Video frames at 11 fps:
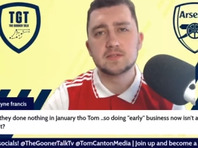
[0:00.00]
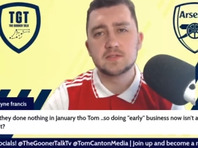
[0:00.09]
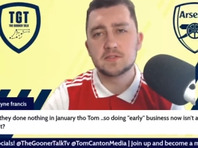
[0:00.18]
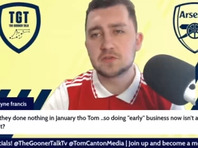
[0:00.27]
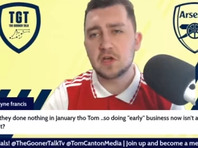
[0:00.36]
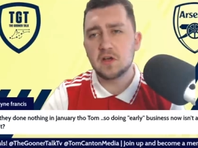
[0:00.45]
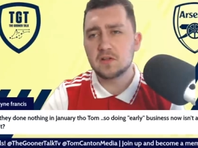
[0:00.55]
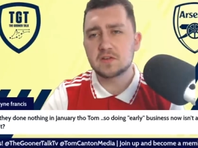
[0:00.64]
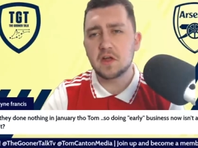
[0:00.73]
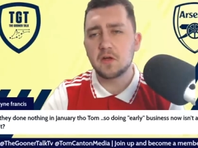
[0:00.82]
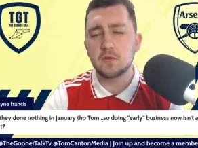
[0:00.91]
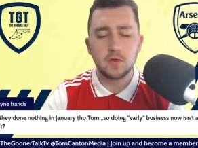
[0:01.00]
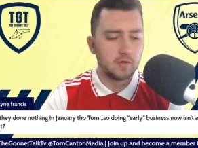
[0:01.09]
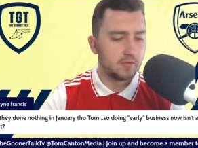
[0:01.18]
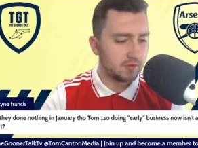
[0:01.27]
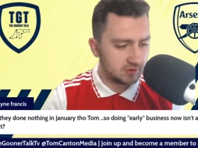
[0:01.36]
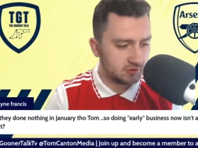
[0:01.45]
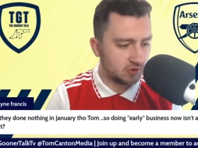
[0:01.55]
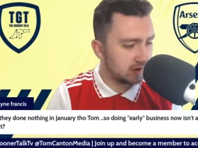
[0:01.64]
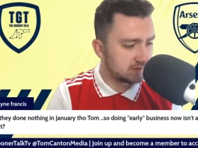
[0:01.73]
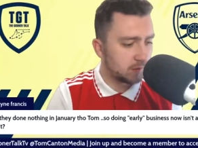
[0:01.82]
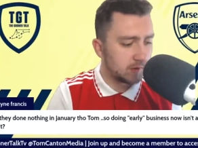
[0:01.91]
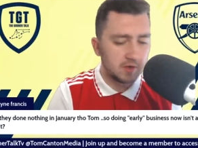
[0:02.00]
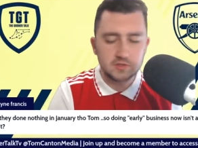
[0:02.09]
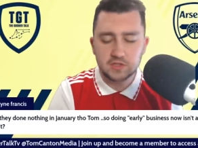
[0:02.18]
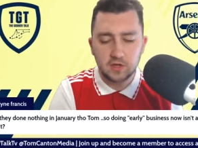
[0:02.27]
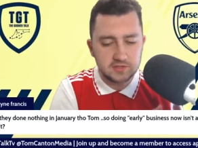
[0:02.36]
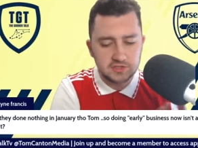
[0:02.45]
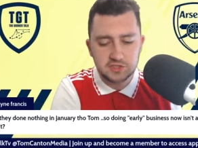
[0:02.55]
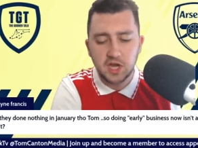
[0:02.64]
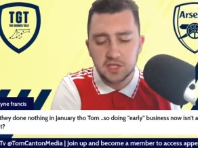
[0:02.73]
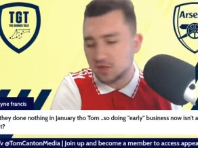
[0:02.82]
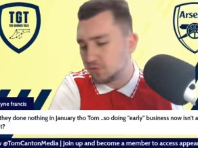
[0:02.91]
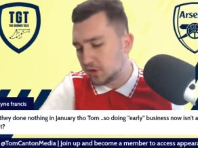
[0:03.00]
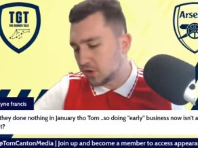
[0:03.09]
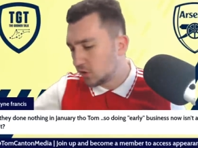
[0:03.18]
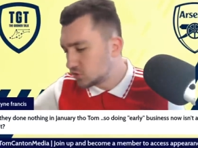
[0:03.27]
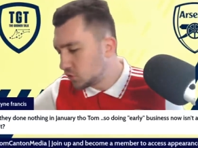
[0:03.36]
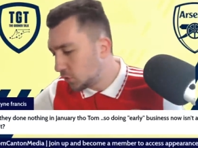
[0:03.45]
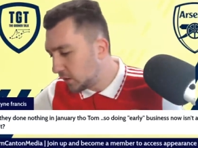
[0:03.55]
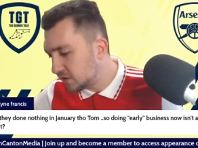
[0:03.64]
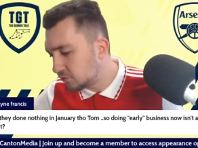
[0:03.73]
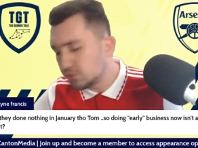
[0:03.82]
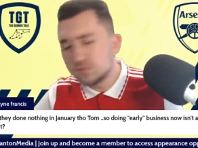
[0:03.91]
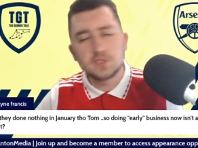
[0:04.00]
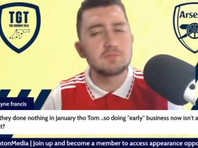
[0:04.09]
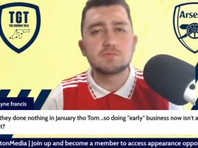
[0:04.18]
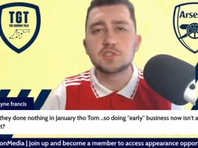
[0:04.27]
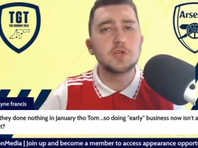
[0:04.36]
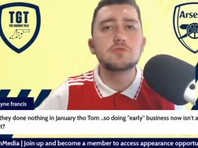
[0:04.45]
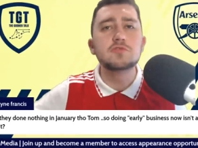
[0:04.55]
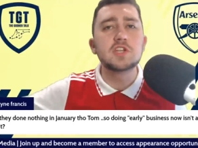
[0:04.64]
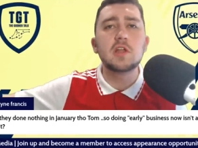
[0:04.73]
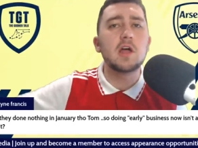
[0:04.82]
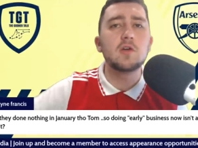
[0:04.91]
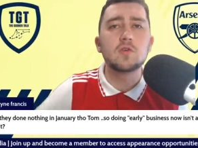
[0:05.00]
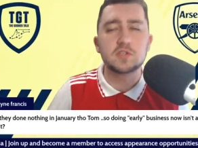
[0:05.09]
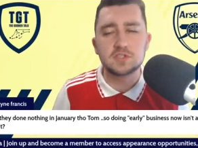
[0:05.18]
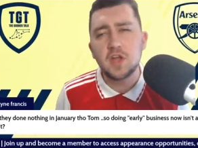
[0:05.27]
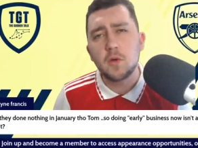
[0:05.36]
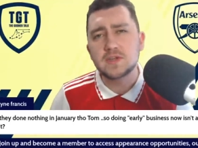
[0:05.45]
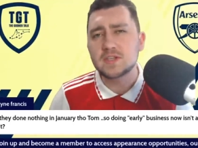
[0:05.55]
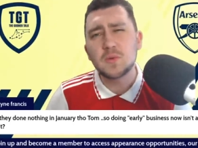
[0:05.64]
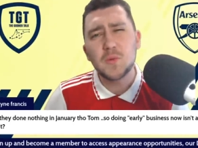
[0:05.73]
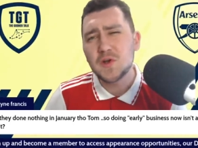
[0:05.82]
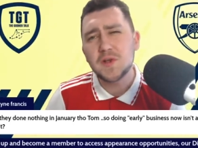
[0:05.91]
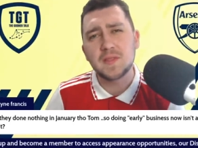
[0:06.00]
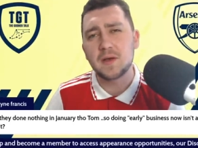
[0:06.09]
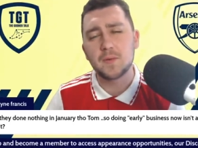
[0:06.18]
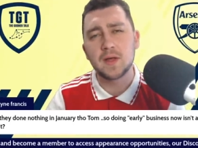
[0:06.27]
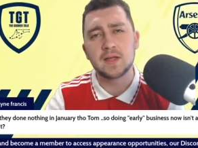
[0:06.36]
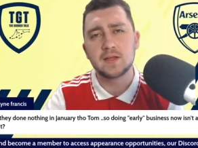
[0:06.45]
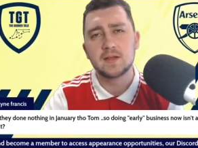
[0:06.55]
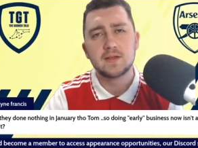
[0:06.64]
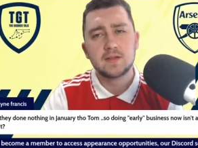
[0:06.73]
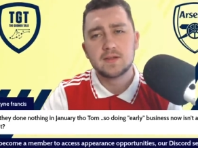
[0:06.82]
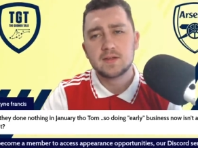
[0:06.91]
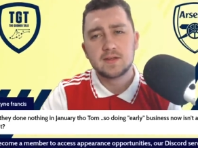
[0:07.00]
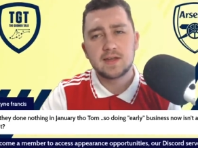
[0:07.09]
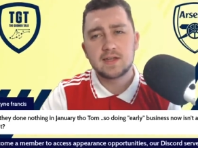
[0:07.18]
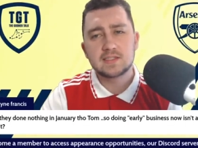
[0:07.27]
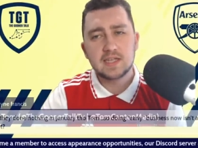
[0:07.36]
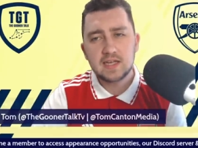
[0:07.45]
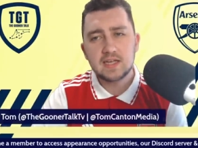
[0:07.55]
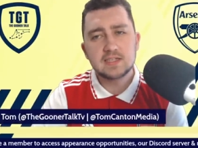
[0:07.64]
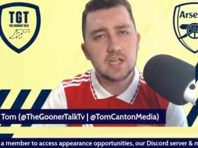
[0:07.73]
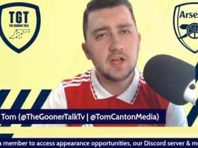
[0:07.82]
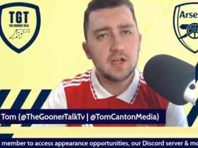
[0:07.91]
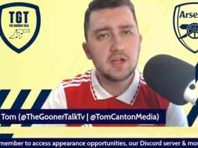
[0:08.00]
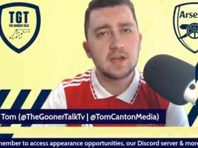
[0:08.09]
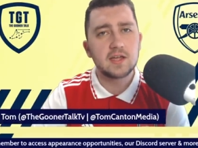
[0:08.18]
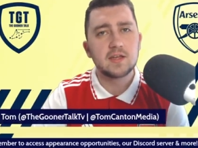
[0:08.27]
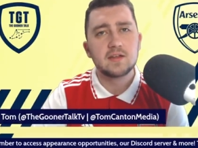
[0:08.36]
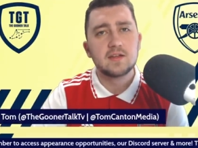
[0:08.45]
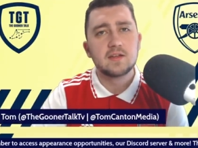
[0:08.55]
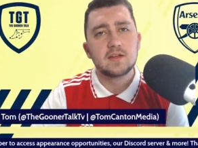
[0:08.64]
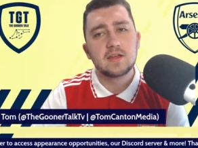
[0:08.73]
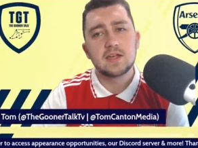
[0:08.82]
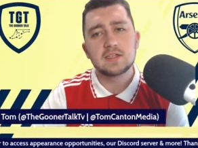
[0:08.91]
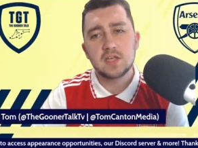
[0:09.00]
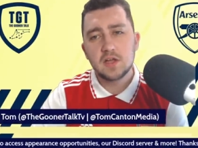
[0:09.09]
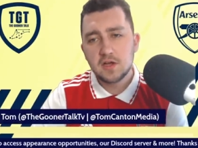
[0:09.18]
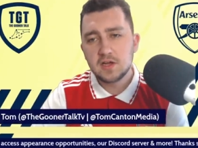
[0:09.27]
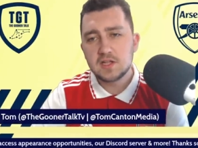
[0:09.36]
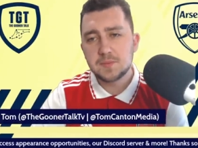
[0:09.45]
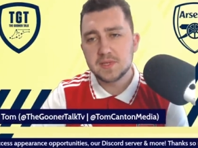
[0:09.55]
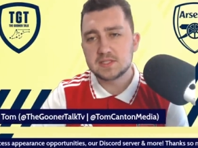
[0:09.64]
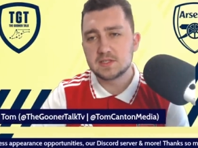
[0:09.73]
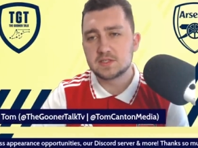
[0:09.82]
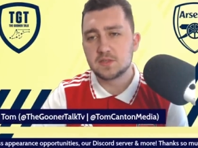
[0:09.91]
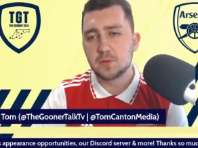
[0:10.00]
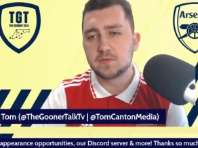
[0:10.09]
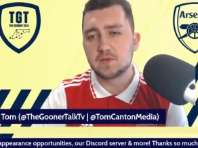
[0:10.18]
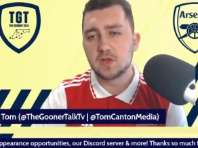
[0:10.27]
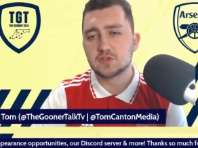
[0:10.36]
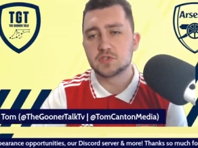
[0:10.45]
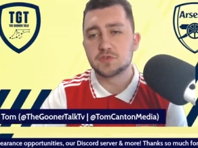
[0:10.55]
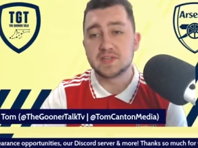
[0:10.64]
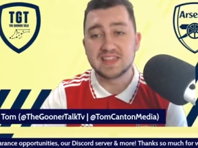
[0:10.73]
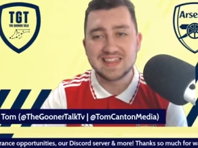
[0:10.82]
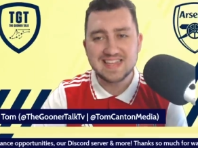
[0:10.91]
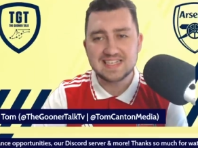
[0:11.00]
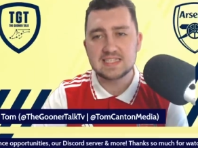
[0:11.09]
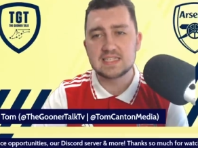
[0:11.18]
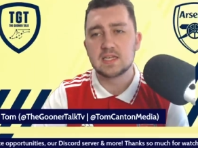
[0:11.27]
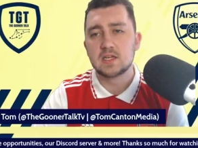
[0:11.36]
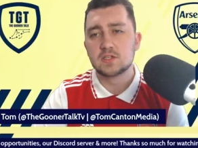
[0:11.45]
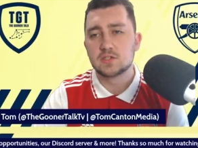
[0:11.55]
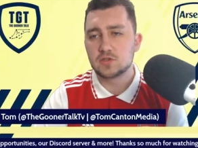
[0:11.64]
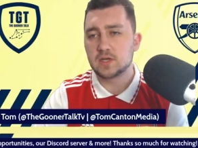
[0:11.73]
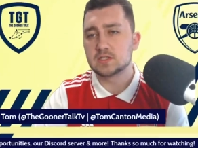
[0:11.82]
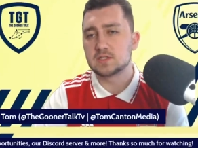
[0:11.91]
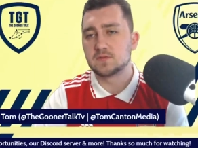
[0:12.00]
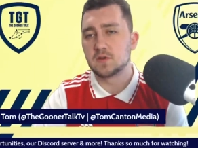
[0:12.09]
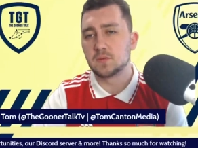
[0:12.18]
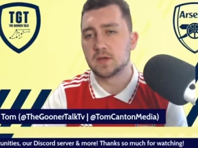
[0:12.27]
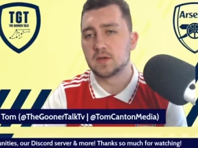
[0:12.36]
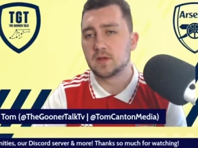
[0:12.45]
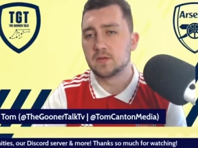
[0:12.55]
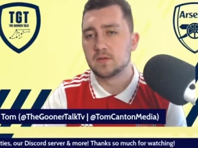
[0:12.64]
You can't go the transfer window starts in January and goes all the way through to June, July, August. No, it doesn't work that way. It's it is early. It is early business that we've done during this transfer window.